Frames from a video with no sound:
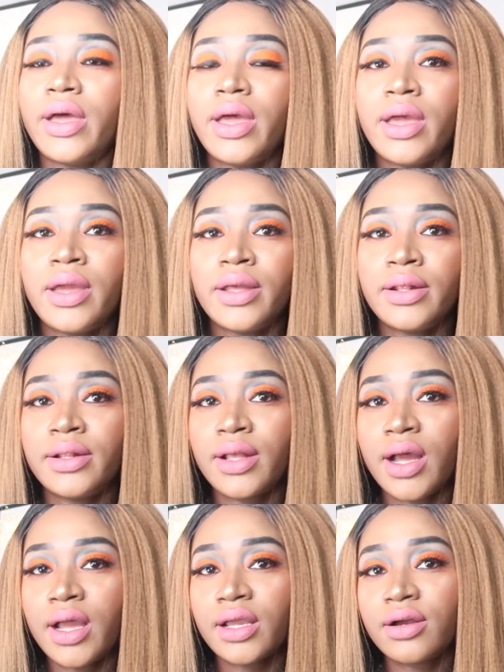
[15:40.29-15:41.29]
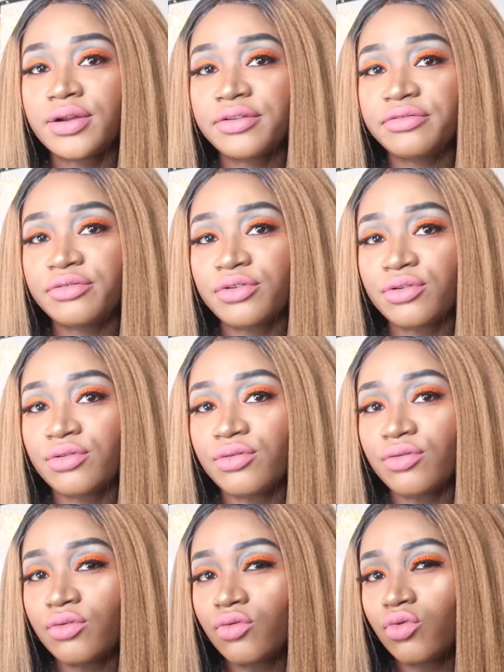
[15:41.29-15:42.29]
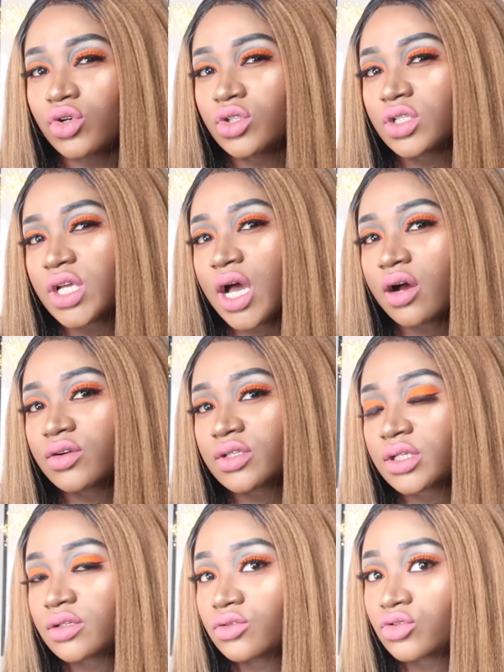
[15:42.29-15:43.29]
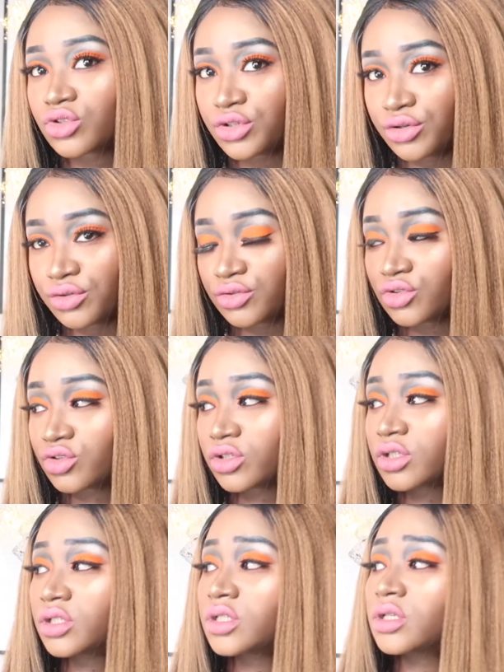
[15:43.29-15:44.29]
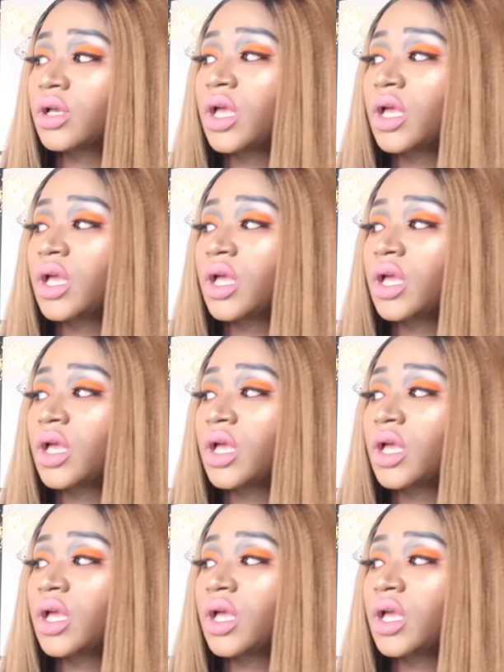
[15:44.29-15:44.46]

and I got it for 1,300,